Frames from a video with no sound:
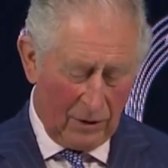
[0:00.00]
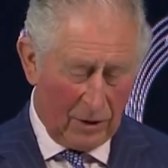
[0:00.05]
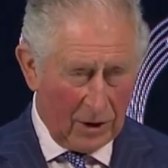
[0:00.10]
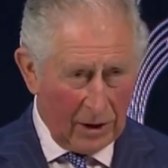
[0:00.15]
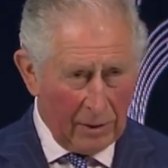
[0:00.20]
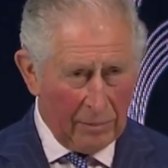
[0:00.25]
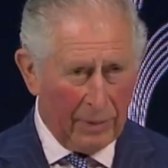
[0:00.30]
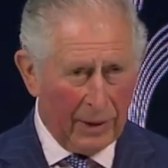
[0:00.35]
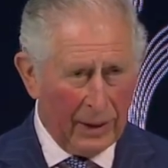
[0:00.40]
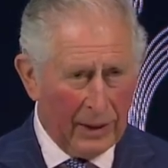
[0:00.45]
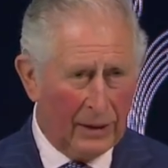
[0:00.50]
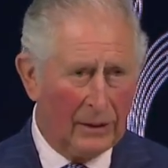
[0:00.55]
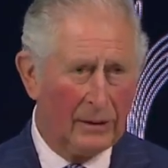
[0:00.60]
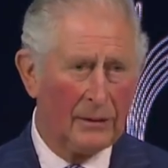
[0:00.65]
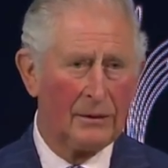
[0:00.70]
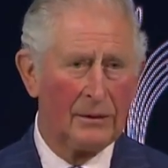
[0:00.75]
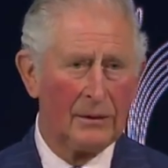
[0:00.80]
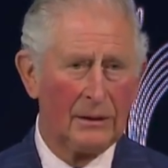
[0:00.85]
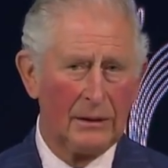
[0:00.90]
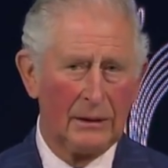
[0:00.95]
In
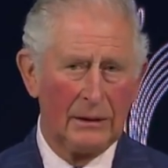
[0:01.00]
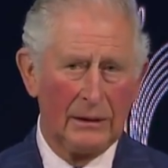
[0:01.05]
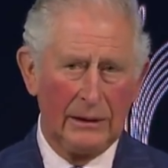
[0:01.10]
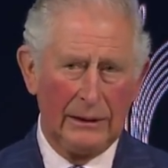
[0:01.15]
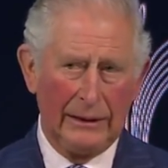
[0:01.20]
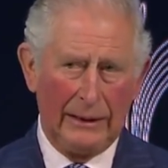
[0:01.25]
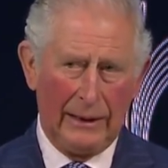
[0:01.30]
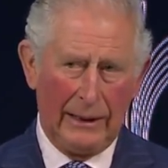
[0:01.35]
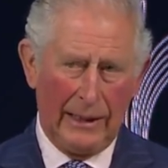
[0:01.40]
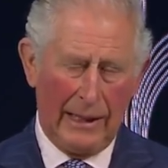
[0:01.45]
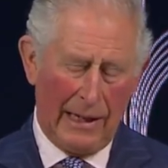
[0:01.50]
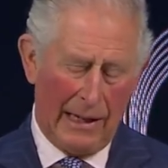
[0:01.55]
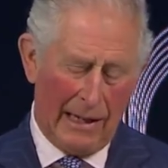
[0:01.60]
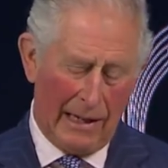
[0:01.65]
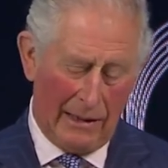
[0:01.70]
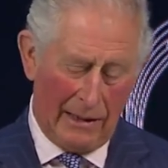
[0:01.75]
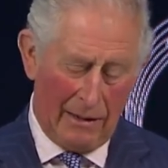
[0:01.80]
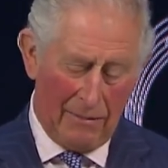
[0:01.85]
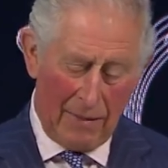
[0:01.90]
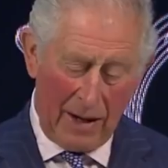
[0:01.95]
shipping,
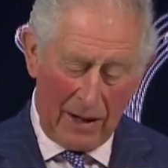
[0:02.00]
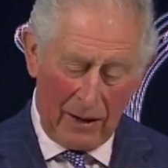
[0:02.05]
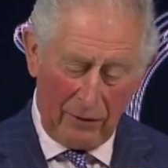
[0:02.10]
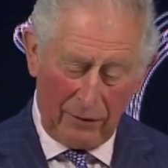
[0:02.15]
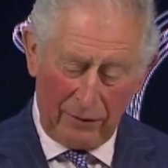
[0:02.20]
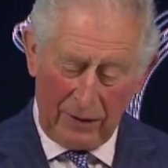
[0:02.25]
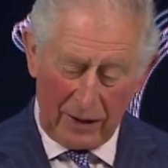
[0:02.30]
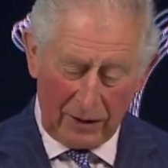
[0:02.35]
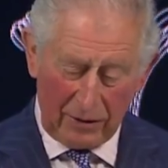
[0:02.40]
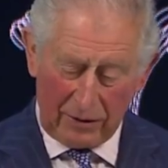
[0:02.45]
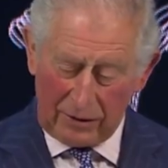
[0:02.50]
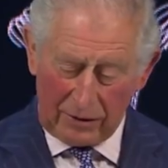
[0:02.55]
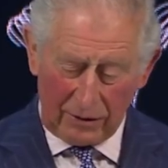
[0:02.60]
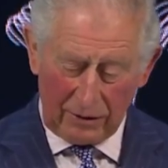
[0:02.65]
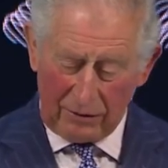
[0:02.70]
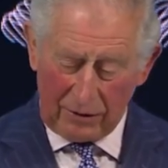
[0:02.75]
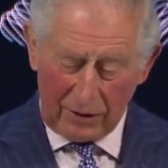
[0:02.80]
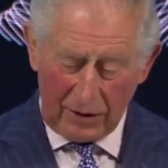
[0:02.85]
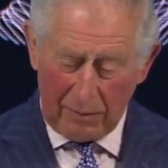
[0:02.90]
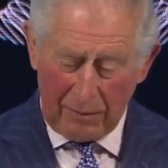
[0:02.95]
uh, the
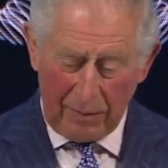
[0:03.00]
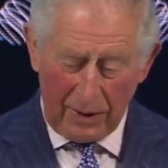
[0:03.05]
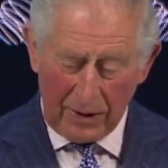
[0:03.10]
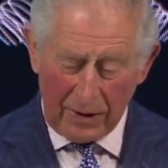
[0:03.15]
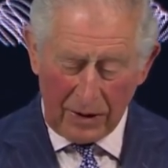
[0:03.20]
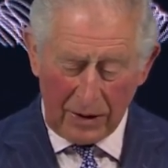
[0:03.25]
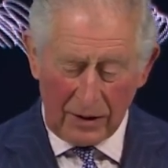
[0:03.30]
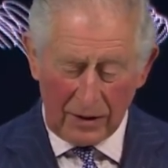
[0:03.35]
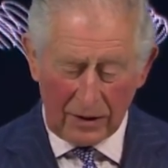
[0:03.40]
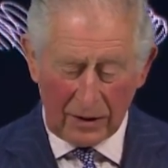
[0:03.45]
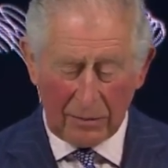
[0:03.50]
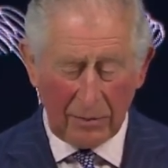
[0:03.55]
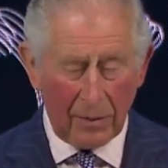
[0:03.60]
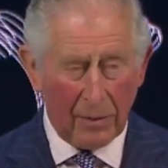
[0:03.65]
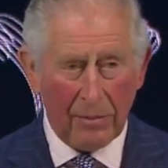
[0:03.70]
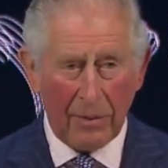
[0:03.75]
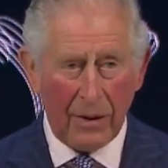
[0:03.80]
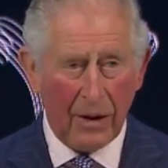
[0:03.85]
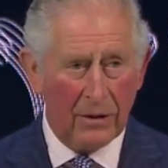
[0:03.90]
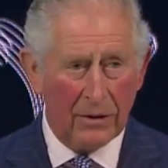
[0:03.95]
manufacturers of ship engines are
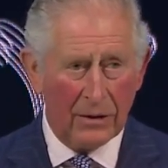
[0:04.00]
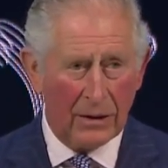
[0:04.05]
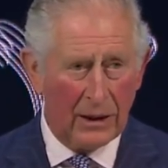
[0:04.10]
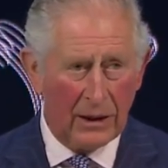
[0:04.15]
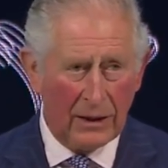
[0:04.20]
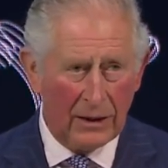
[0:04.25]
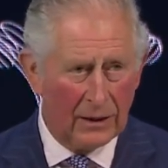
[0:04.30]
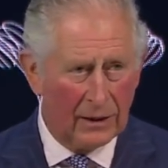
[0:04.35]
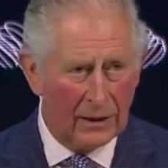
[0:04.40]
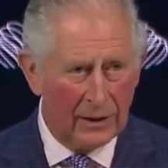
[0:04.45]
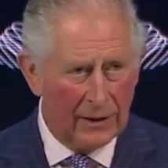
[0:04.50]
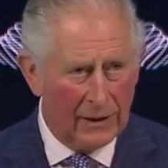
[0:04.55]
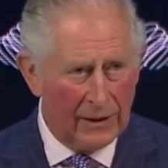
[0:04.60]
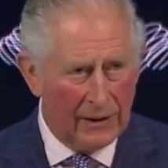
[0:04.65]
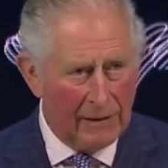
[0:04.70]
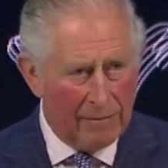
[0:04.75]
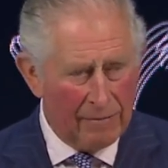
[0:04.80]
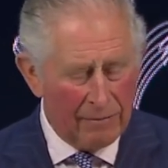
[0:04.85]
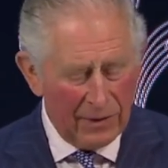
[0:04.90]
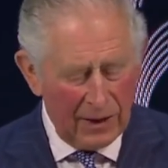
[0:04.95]
proposing
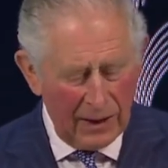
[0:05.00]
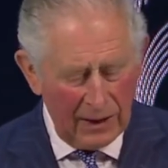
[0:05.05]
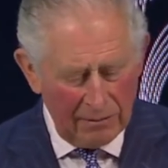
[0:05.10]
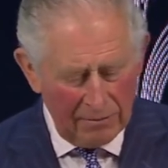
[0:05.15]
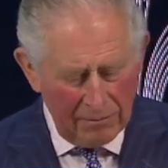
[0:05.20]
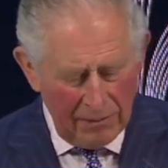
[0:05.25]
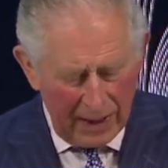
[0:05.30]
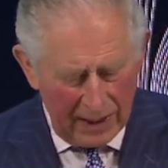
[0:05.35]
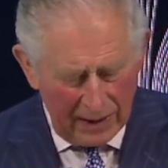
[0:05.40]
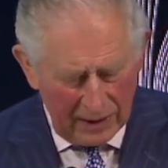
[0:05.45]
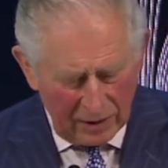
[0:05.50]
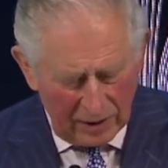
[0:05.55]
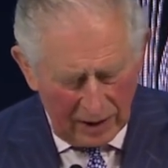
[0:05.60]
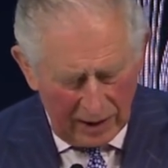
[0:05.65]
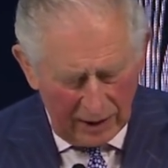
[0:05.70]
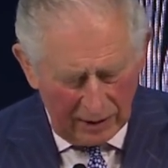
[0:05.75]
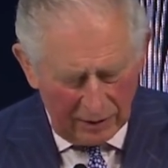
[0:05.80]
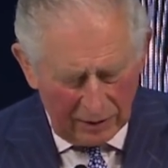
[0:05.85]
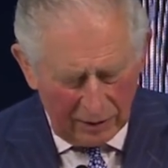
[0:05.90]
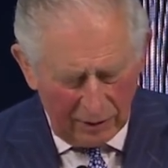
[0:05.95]
it may
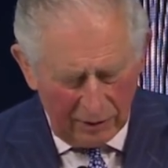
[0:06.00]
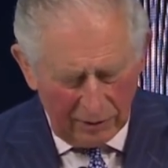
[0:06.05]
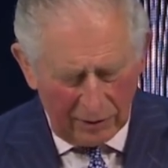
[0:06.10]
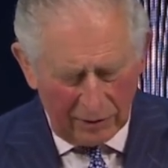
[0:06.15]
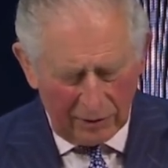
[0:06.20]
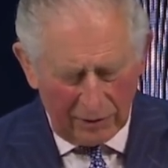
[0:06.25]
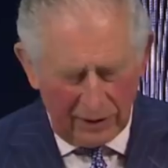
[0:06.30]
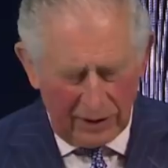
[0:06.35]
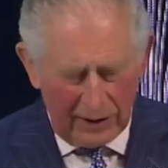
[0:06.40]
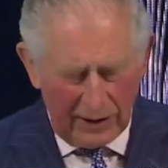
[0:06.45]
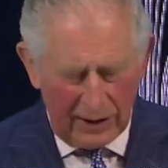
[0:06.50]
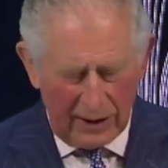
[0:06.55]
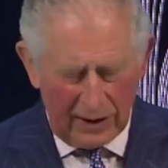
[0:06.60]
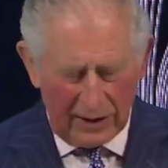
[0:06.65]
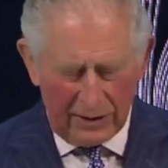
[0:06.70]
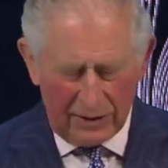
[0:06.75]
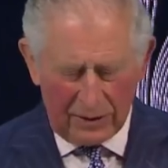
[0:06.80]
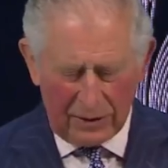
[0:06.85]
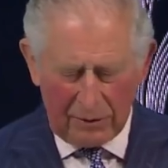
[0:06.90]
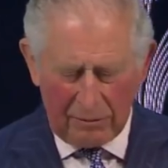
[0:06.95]
take two to three
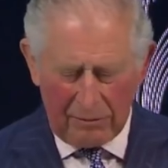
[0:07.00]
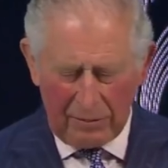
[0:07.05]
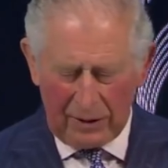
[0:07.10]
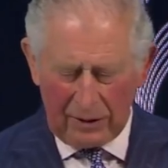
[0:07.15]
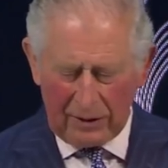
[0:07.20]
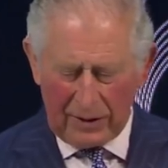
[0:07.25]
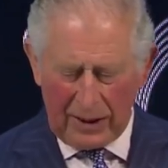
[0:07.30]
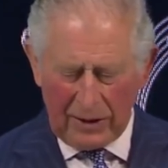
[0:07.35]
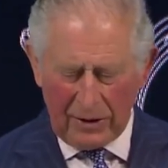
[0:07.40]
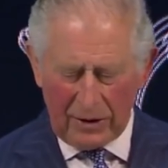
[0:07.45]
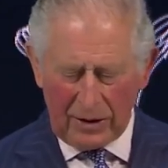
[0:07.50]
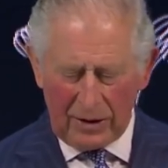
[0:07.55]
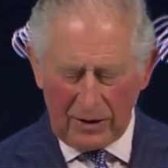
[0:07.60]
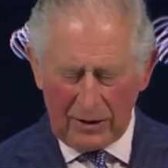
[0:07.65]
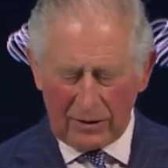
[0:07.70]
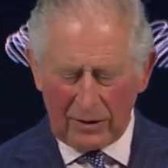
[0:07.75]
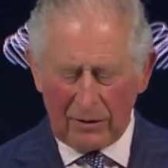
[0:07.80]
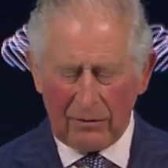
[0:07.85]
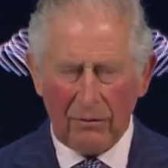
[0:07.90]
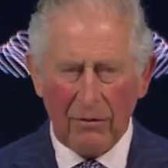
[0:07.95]
years to build
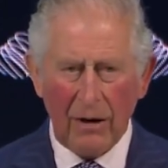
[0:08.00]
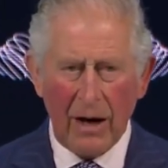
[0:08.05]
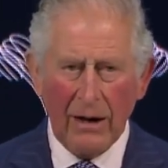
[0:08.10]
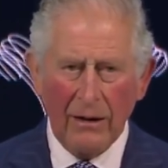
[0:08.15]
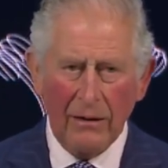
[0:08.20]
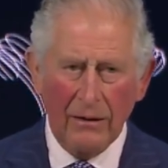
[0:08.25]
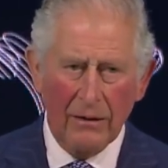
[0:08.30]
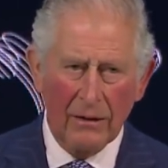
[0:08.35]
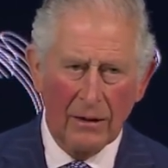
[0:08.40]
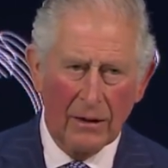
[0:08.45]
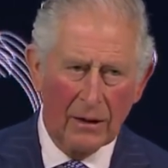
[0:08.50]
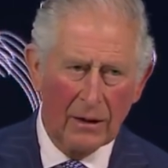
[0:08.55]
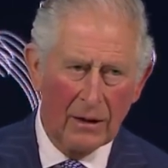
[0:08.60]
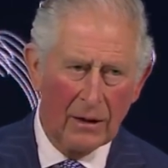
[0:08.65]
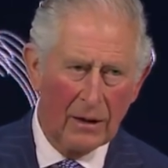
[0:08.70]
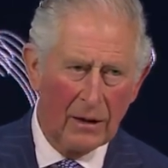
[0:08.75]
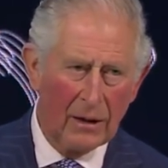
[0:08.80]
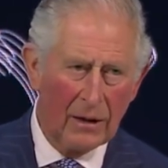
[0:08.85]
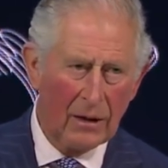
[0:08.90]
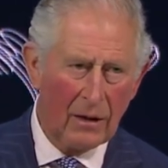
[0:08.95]
engines that run
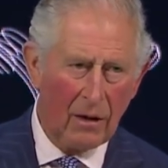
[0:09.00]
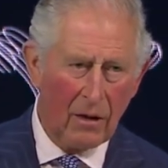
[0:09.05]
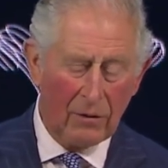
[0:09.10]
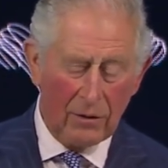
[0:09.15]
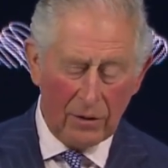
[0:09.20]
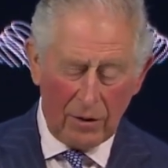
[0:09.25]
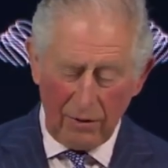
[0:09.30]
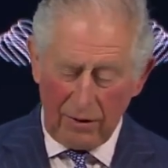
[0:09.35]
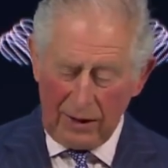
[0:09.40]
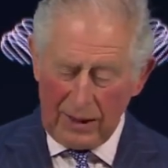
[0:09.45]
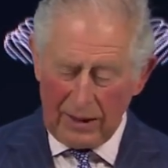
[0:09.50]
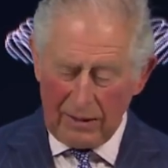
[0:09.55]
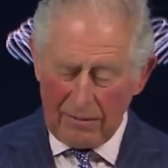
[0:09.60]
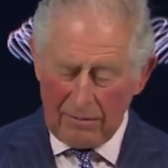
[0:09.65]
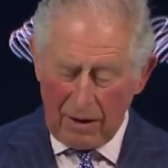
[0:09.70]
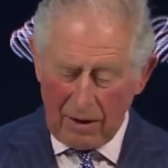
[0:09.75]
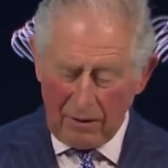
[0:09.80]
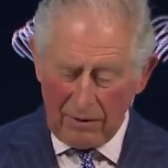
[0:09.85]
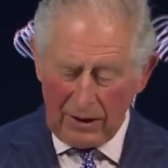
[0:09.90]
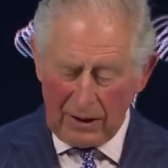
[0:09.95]
on green
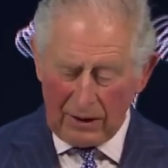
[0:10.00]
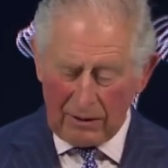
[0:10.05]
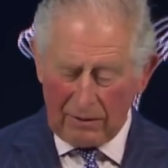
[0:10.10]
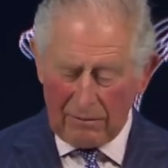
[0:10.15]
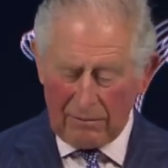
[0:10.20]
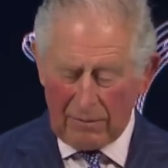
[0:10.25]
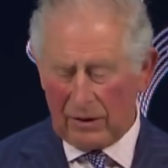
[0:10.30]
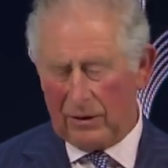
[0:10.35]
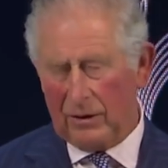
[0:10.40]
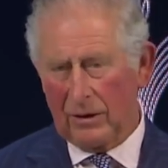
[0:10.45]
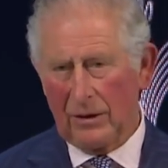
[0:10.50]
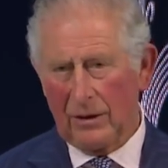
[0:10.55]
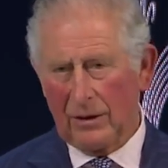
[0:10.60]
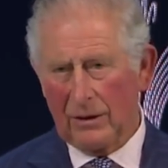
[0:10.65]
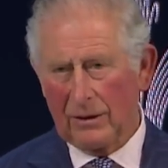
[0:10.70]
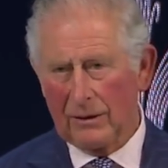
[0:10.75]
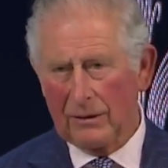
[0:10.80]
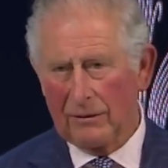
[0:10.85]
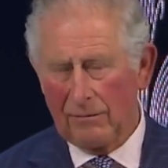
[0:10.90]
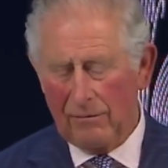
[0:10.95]
ammonia and
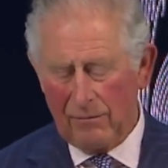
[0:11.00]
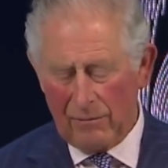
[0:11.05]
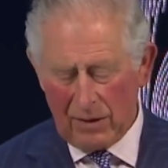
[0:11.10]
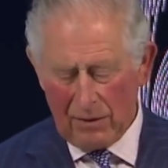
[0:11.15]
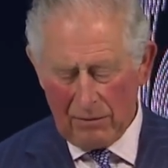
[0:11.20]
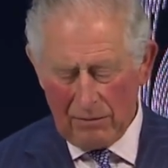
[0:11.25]
methanol